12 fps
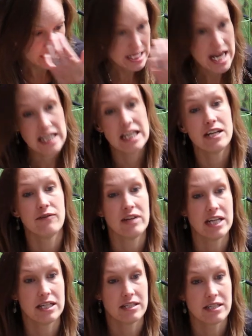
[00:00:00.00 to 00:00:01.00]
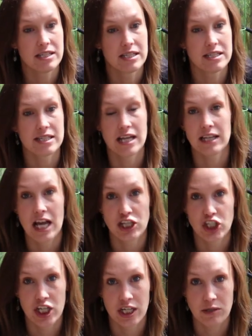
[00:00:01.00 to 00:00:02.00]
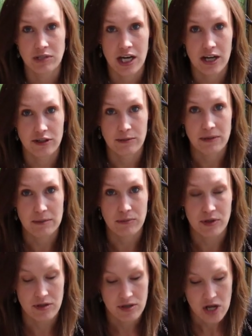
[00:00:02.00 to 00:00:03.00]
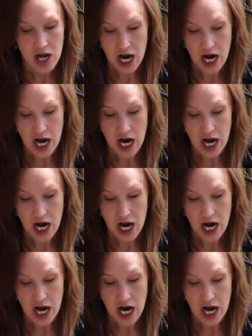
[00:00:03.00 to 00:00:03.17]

negative it is to send that shit out to other people.